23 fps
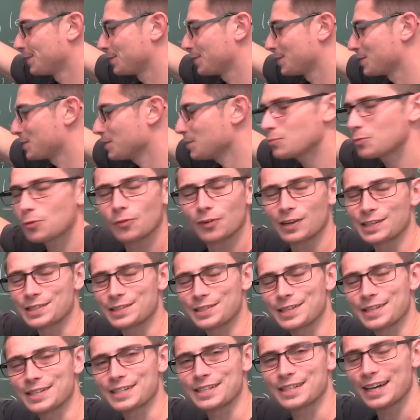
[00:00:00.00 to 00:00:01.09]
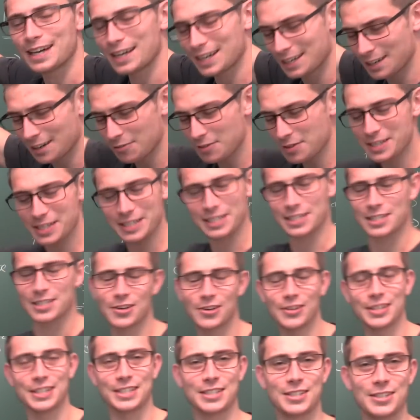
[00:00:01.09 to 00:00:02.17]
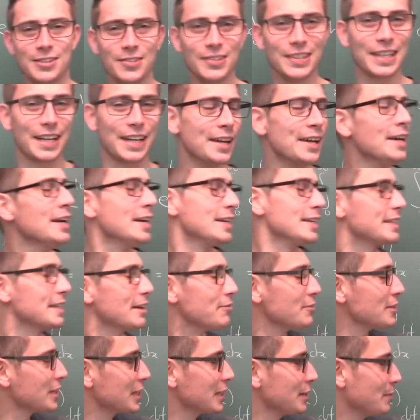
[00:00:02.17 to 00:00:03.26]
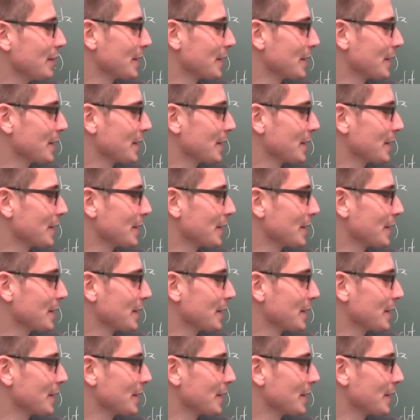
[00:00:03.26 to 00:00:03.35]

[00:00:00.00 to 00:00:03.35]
this improvised session. And if you did enjoy it too, then definitely